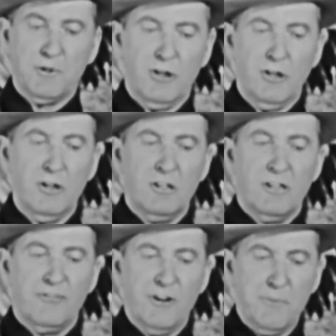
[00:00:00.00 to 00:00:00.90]
door,
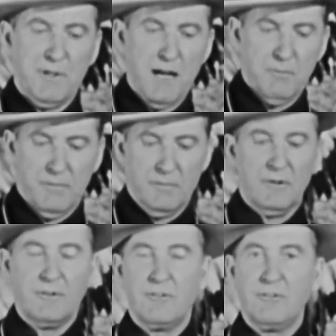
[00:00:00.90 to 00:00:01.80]
flipped up,
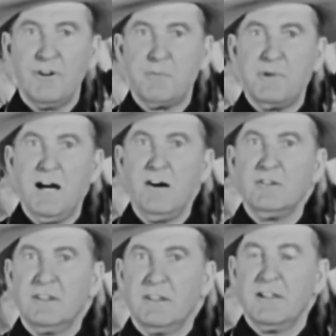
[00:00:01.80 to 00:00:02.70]
flipped
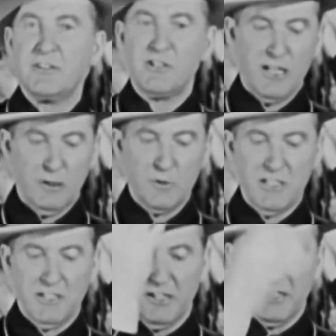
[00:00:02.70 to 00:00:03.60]
down, and the shell was
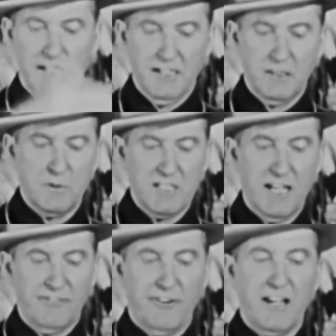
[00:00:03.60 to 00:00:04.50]
in there again, and it was
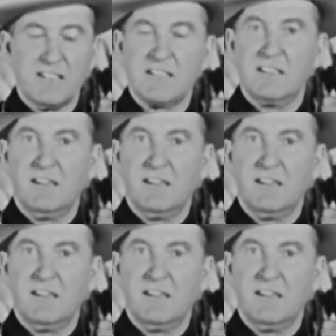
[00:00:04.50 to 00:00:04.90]
that fast.